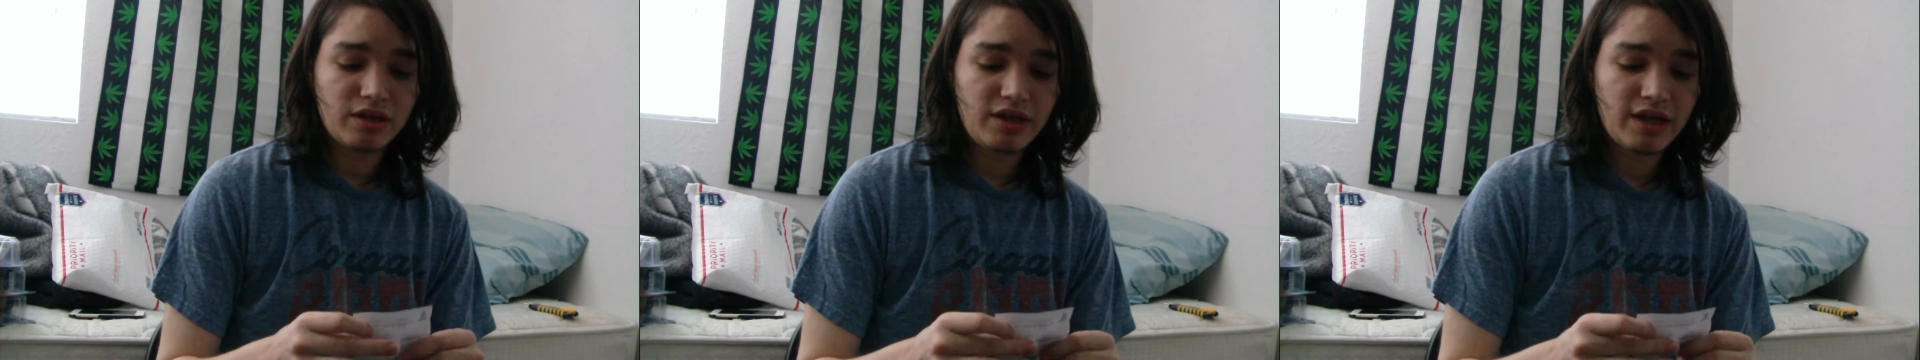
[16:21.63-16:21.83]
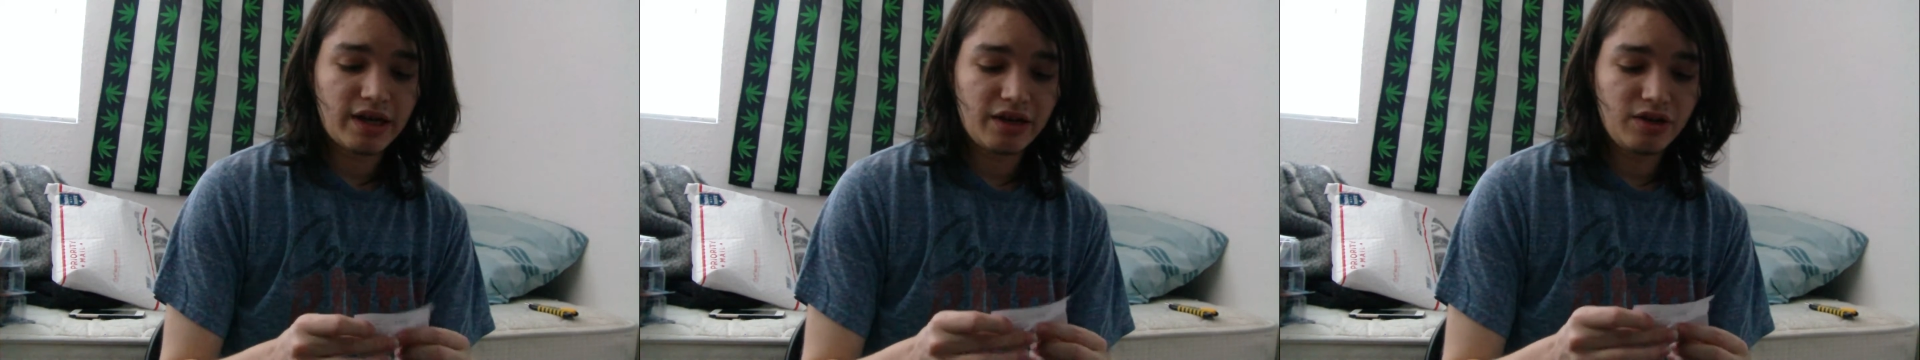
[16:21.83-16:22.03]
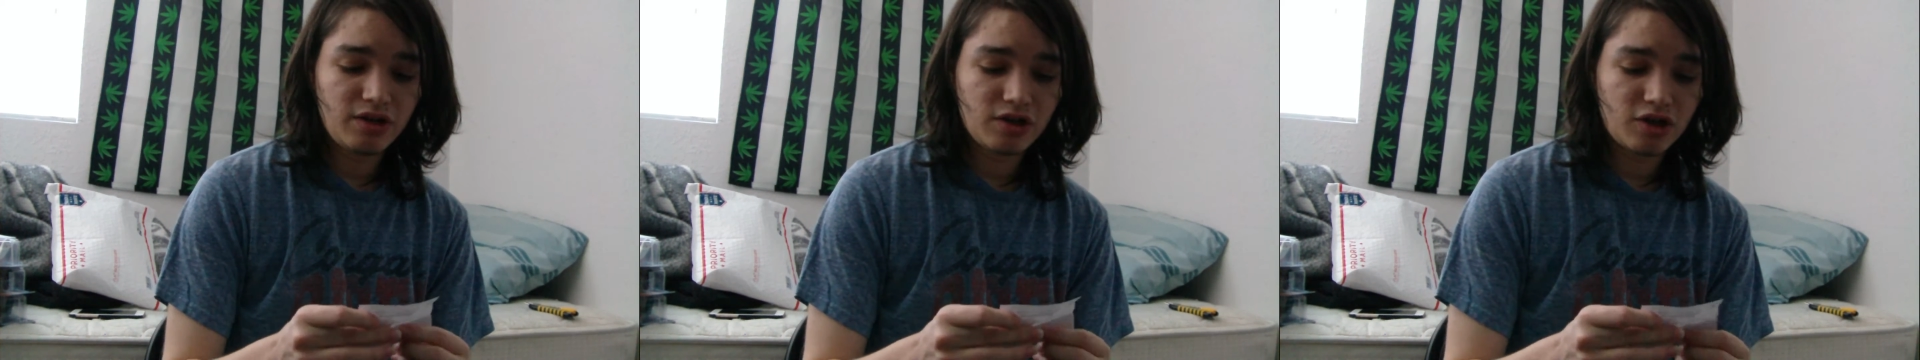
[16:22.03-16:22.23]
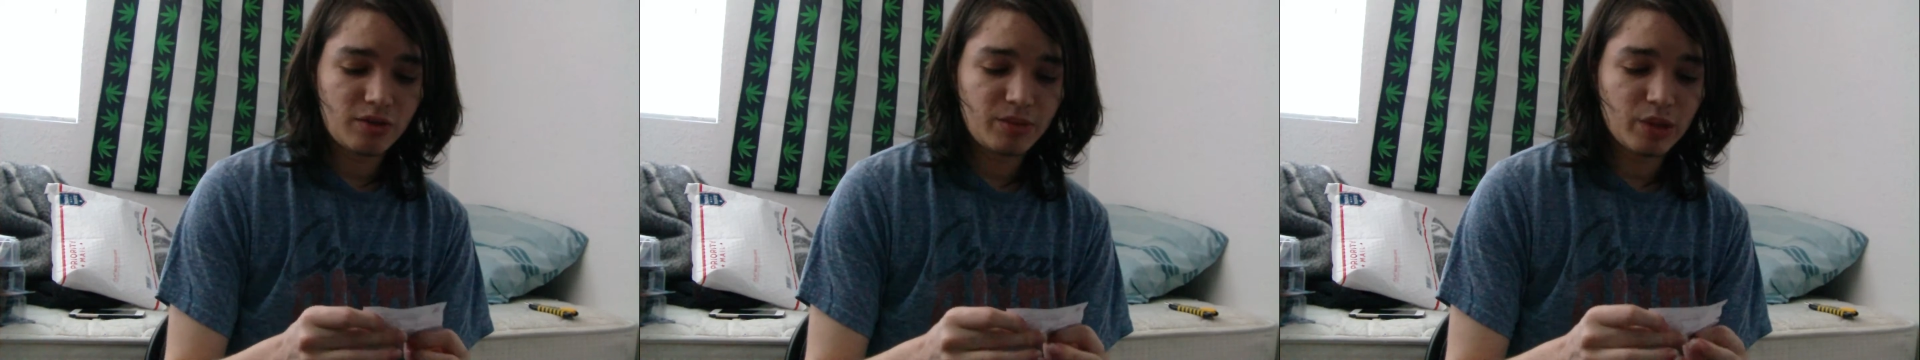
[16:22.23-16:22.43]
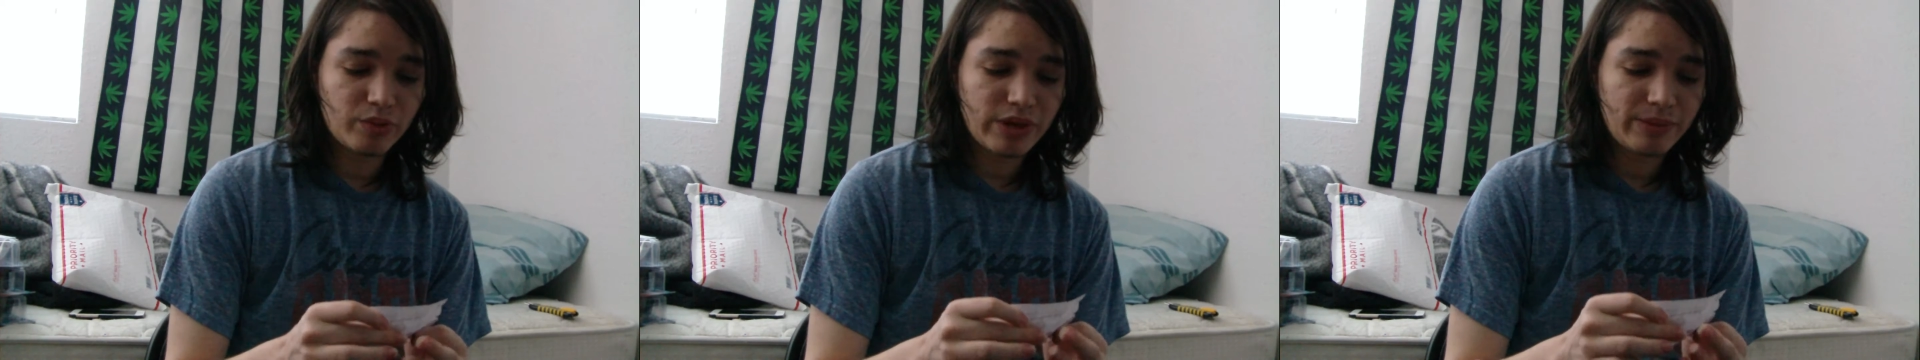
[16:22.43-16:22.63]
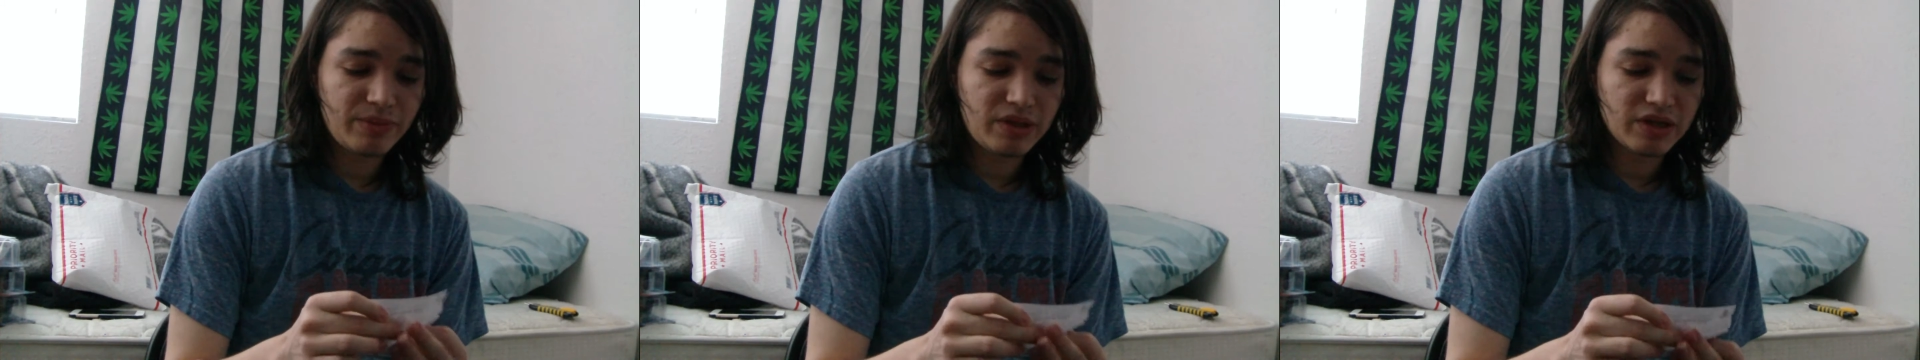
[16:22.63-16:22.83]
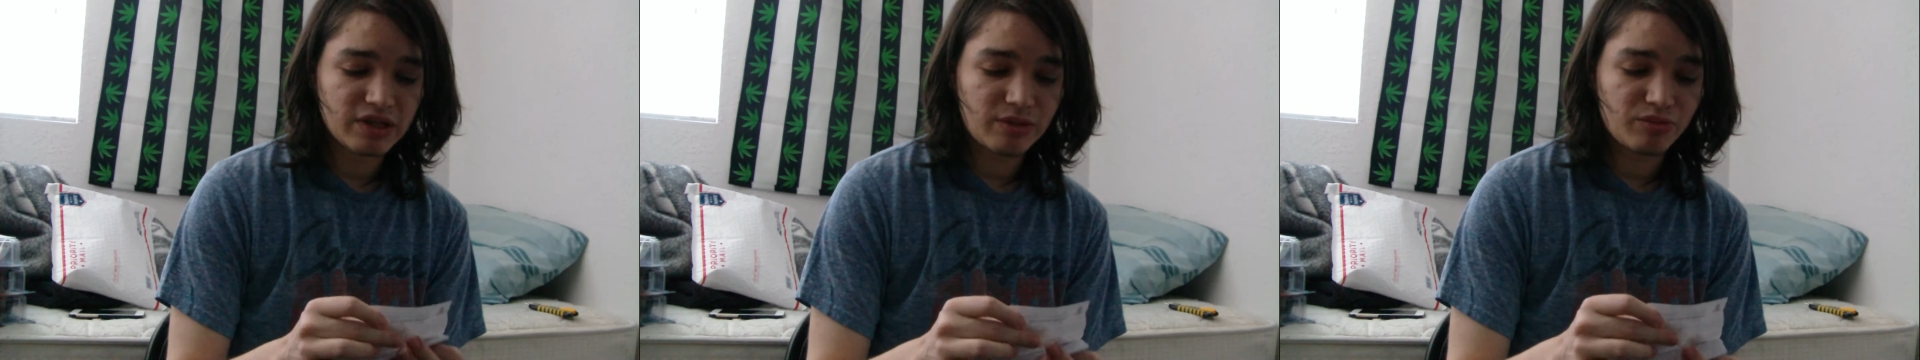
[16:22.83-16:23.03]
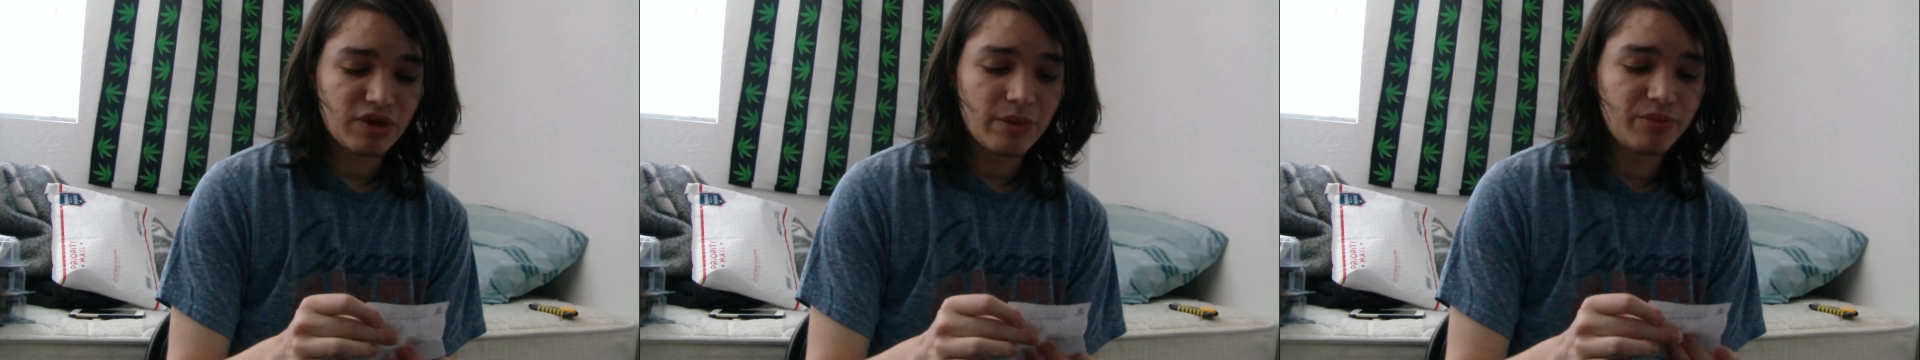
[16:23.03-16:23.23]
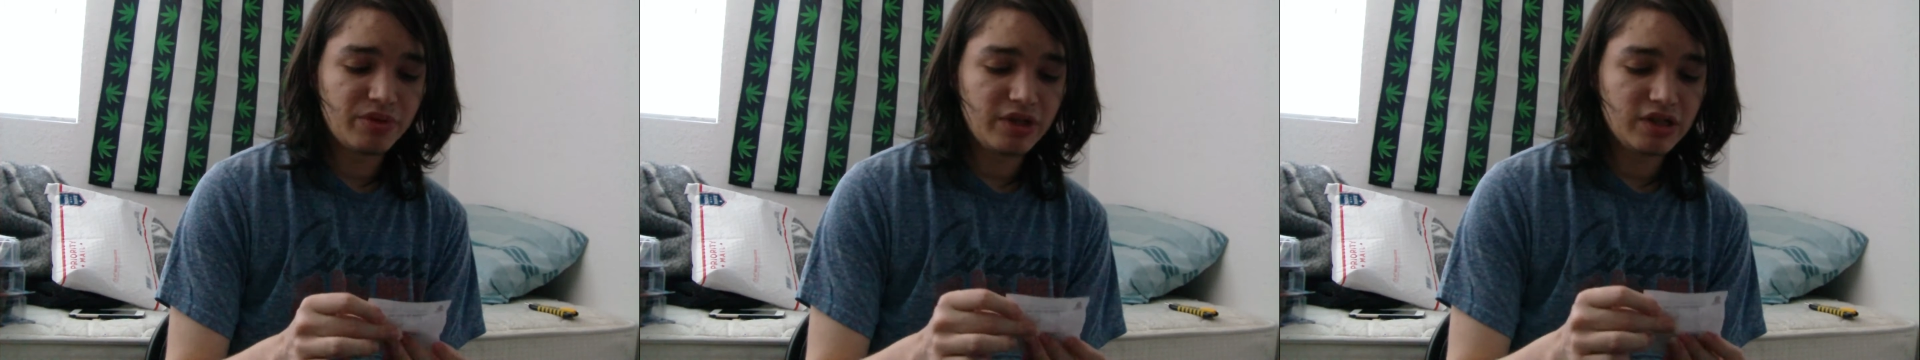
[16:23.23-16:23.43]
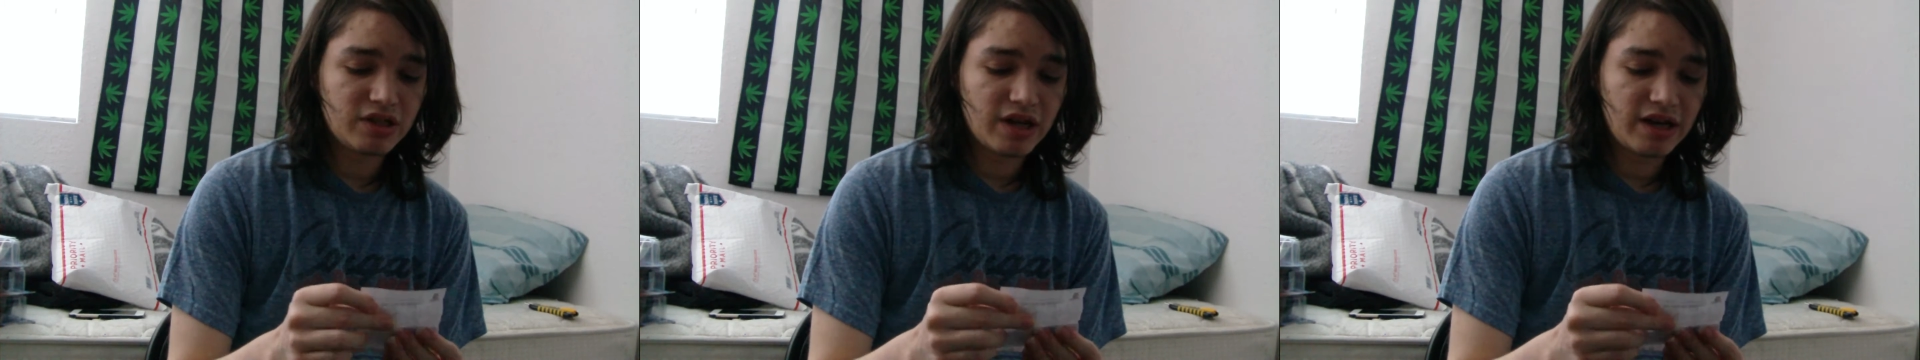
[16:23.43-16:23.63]
yeah, you can call me a rep because I'm
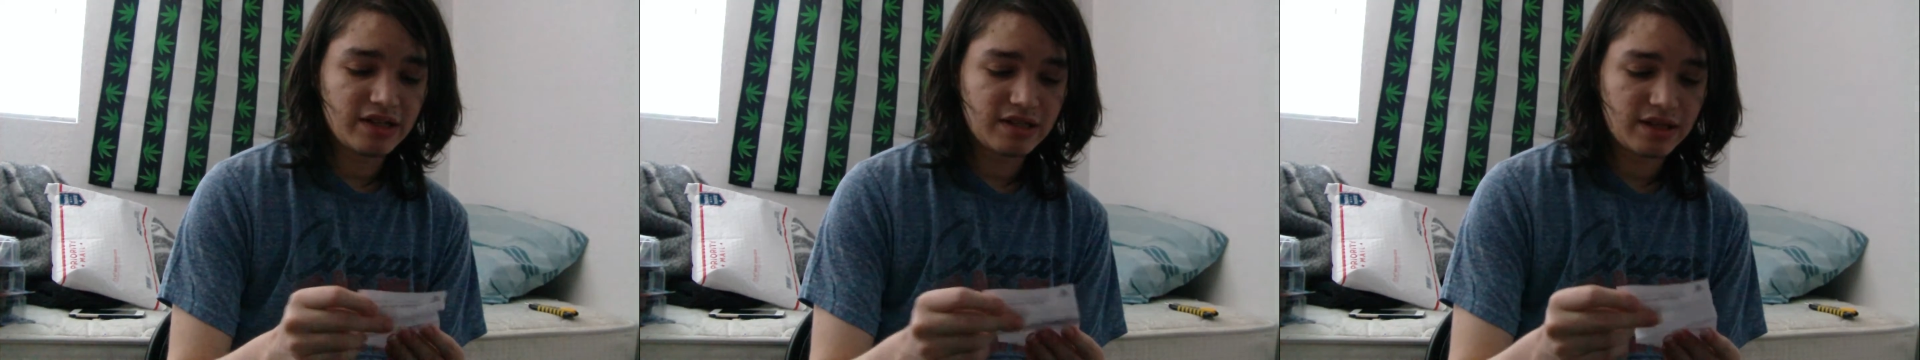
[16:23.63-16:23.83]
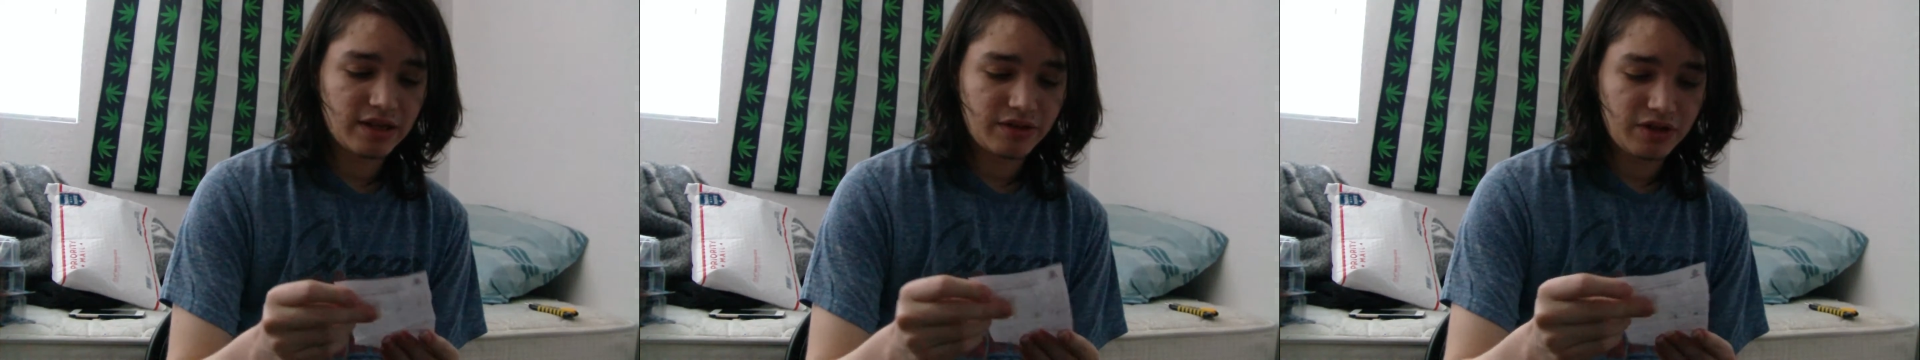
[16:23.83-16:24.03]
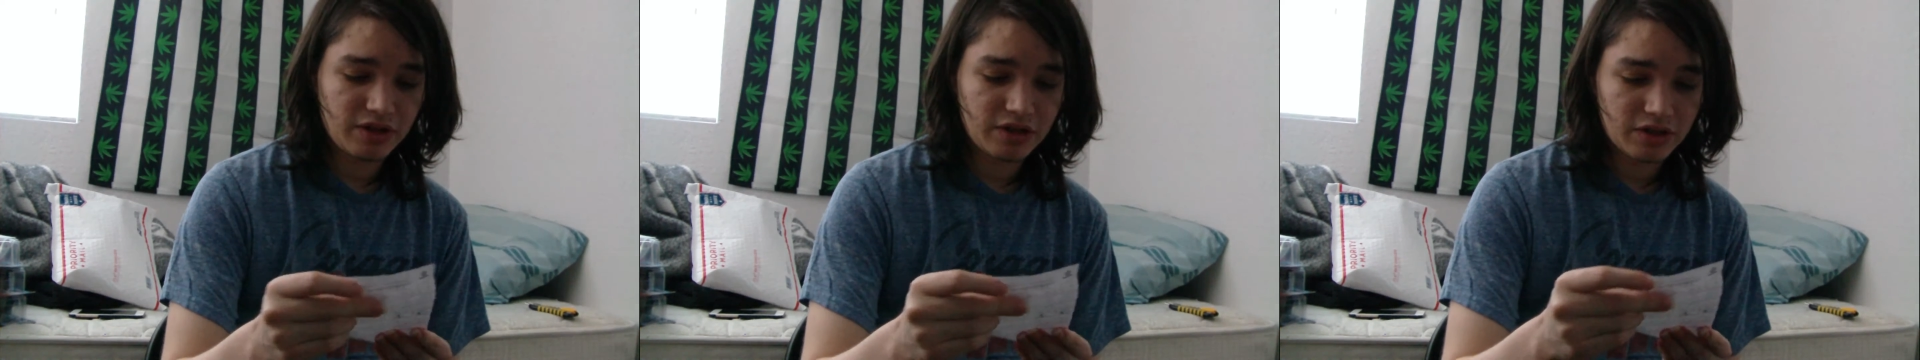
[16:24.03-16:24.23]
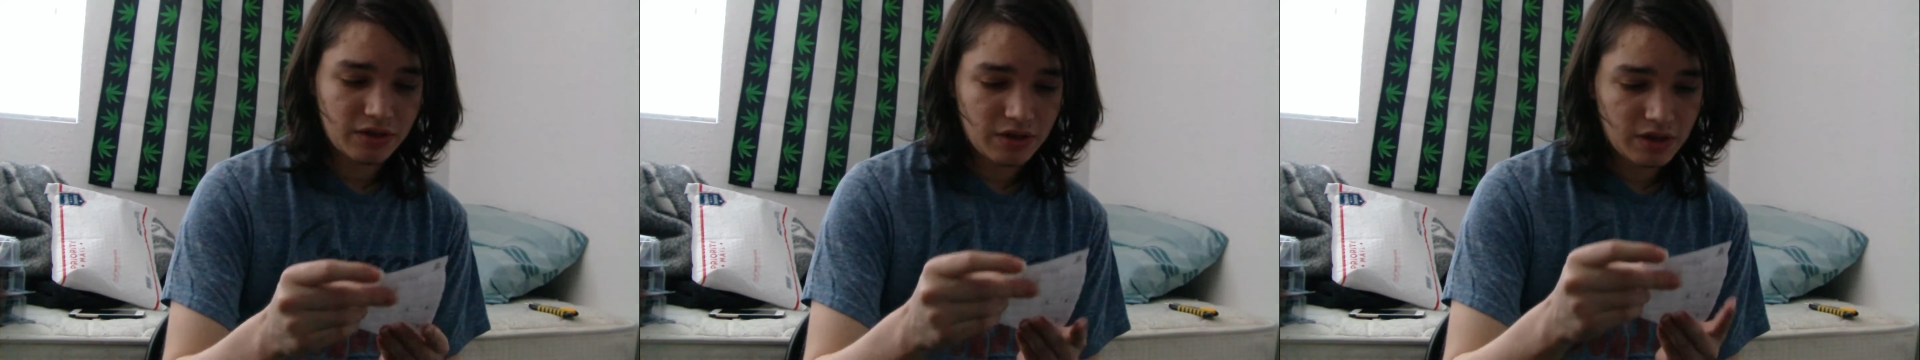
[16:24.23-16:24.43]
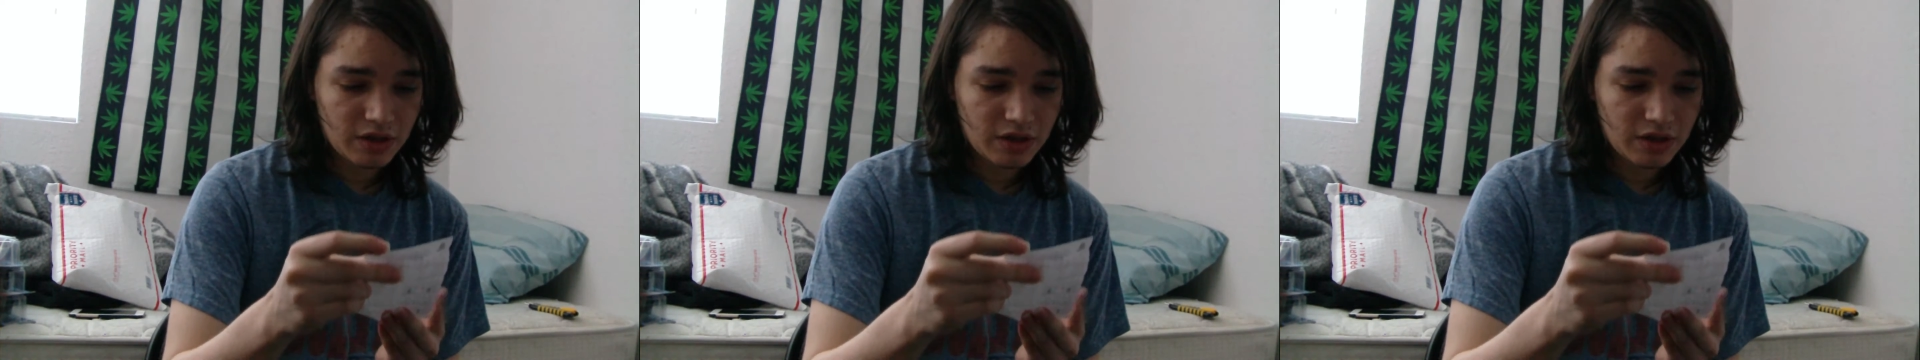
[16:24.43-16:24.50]
repping these guys now, you know?